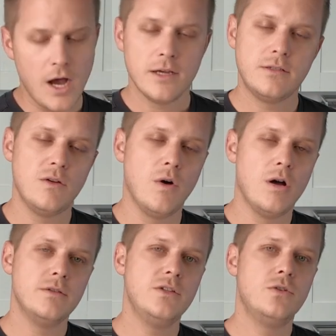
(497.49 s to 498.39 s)
OXO
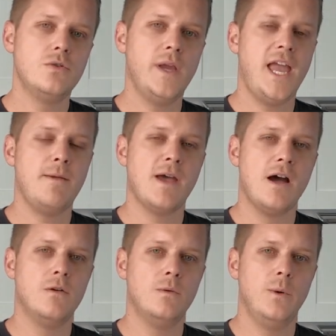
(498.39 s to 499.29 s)
also came
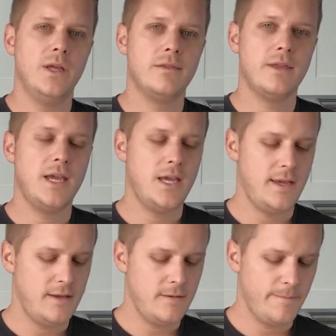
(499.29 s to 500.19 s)
out with
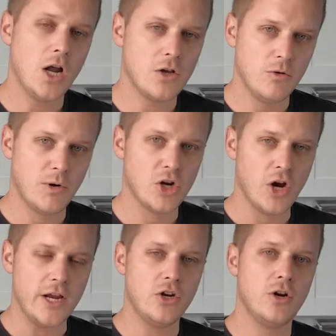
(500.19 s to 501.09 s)
a conical burr
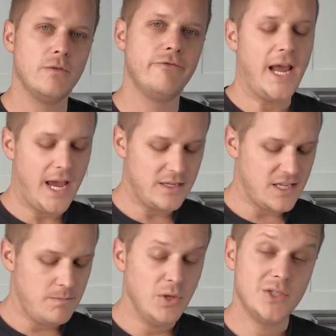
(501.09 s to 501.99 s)
grinder, but it has
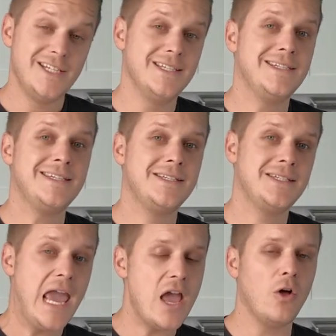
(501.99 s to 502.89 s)
a built-in
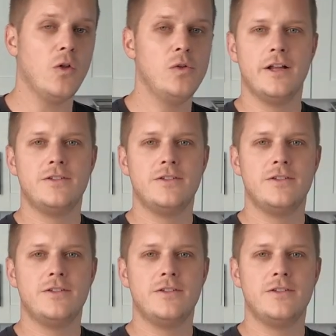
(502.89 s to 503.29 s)
scale.